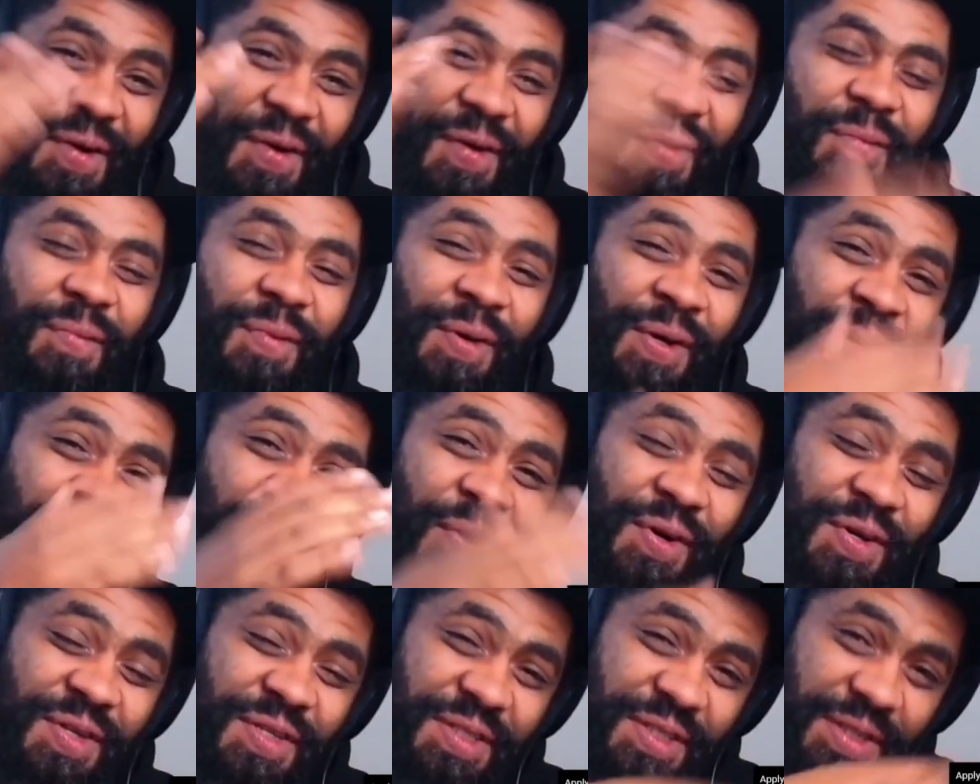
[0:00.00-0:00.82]

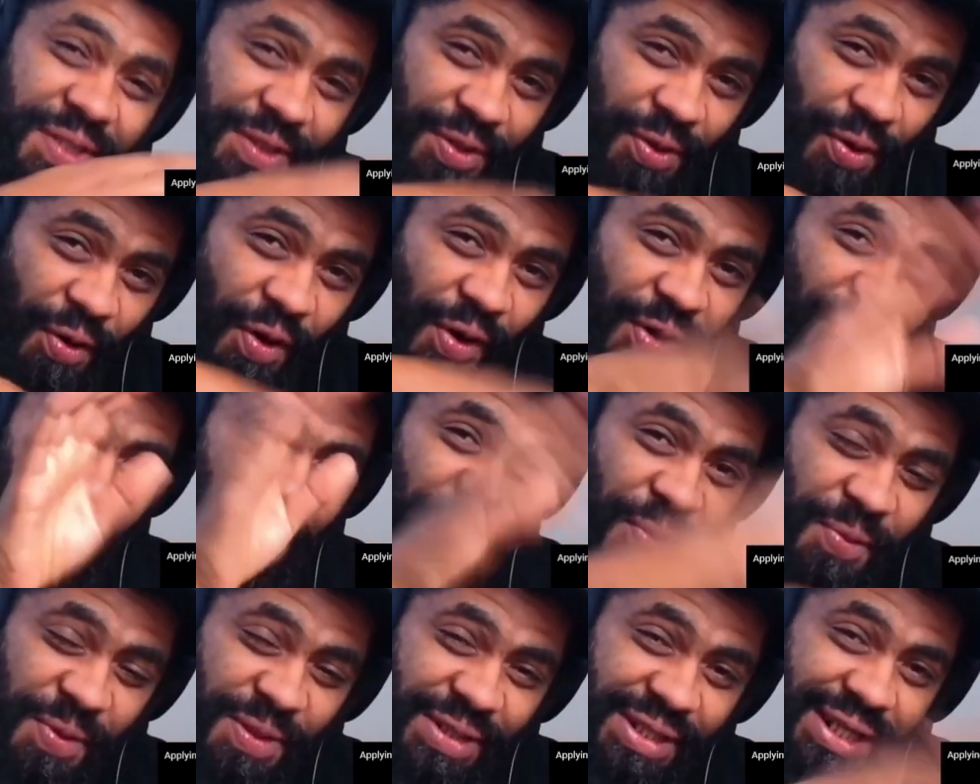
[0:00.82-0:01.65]
Because the dog's
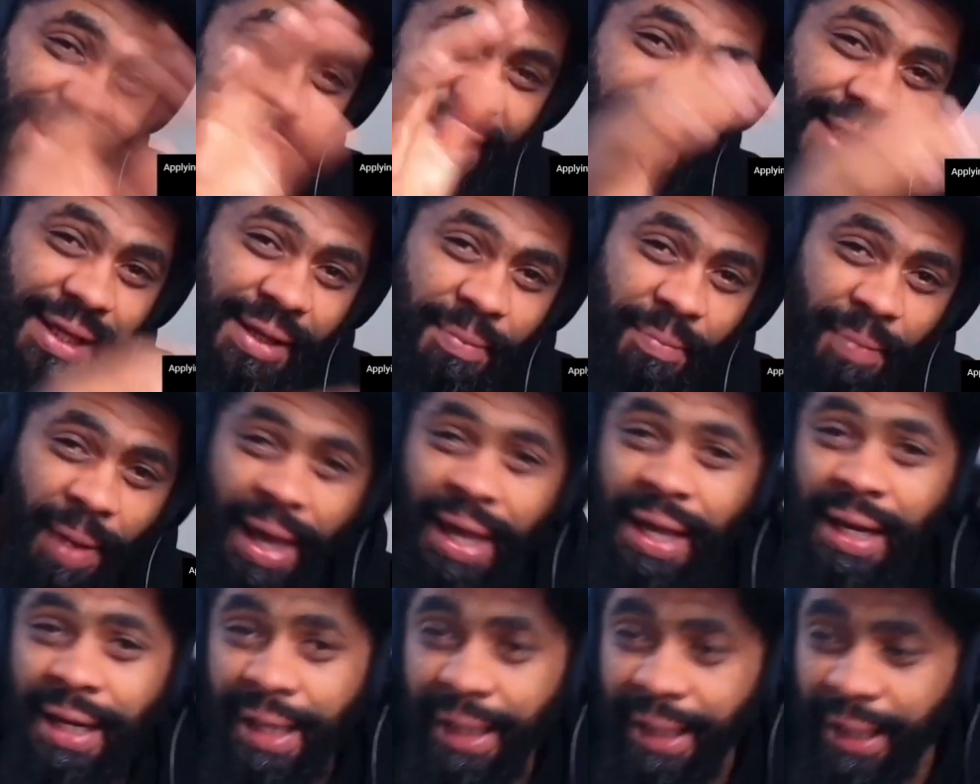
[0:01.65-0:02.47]
always licking, buy
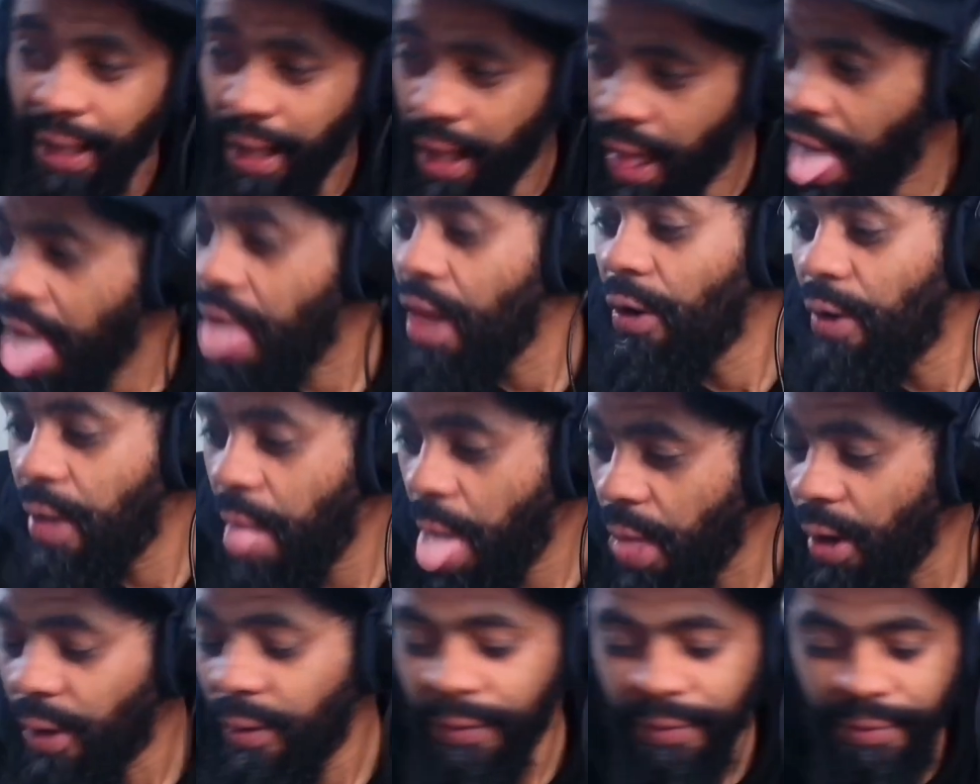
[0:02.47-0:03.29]
a lekker.
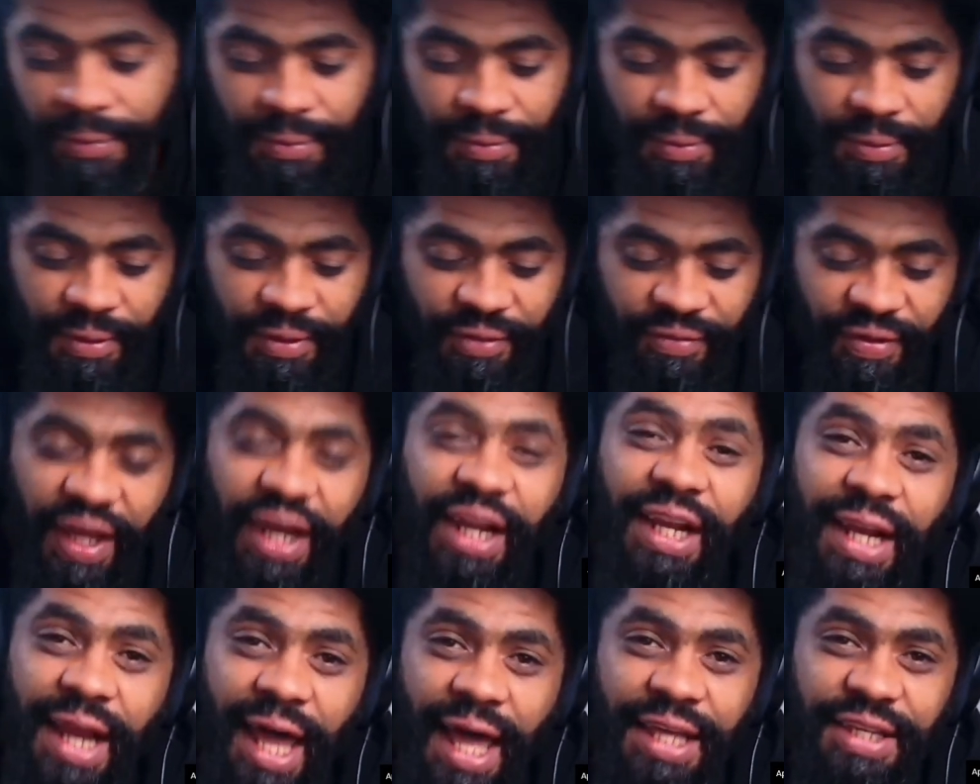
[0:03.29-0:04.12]

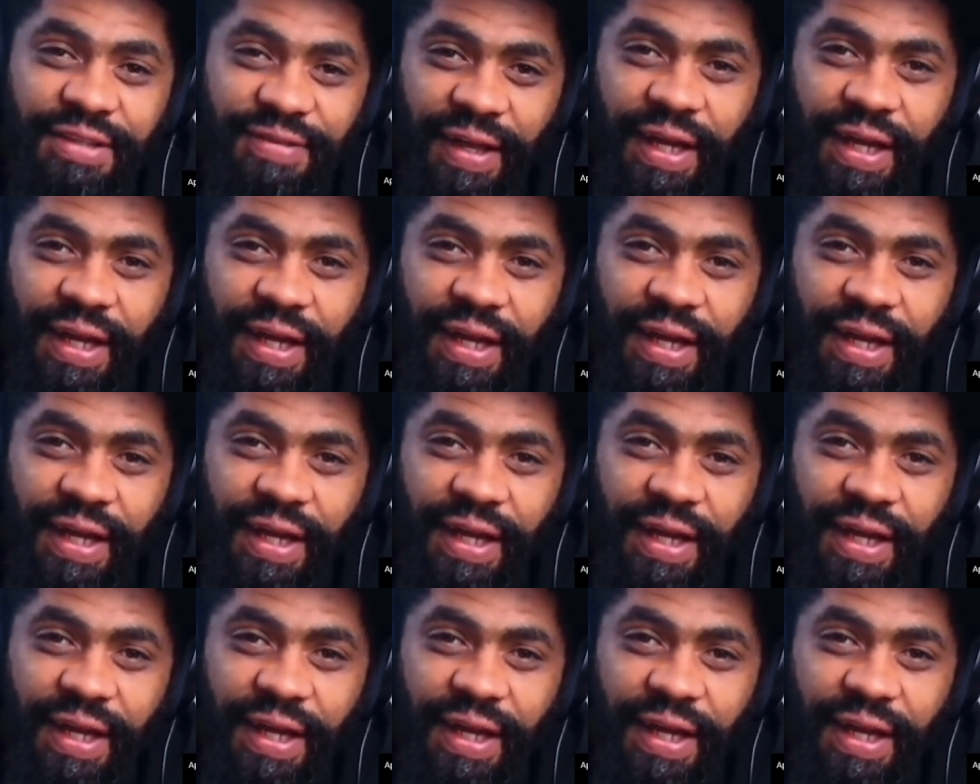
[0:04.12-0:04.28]
Very nice.